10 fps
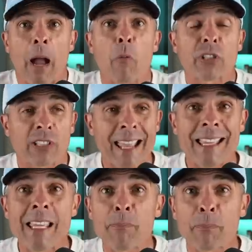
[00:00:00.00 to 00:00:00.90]
that was
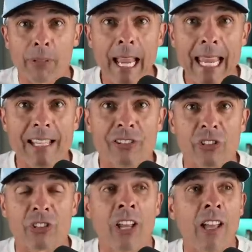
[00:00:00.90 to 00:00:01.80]
taking
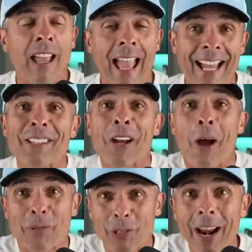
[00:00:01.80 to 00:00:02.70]
place at
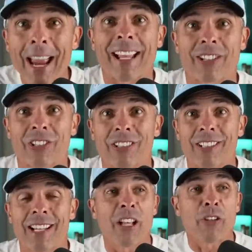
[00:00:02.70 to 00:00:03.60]
Dobson Ranch.
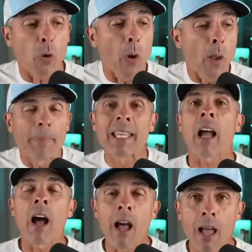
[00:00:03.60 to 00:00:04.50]
So
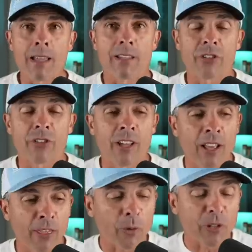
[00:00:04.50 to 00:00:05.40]
because
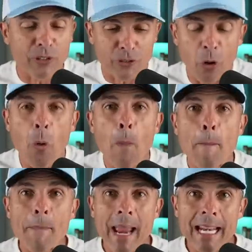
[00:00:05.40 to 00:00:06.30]
there were so
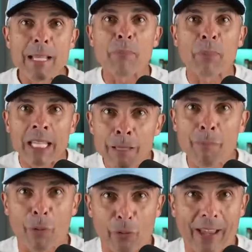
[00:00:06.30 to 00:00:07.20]
many
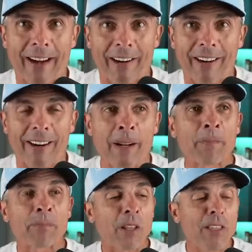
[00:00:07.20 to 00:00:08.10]
people there,
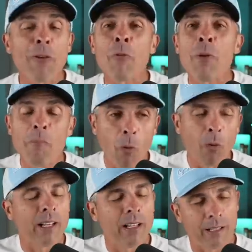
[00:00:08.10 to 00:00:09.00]
there were
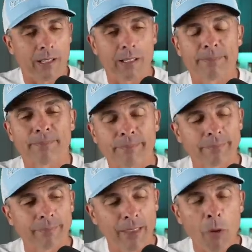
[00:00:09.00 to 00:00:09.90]

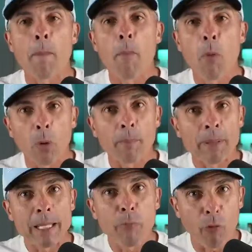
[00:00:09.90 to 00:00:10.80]
more
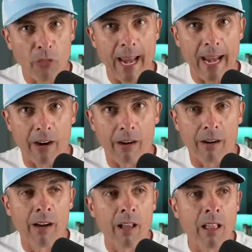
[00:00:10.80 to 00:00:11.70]
people
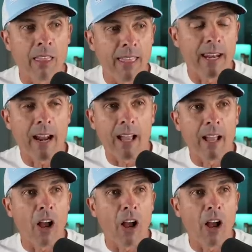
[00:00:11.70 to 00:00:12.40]
there than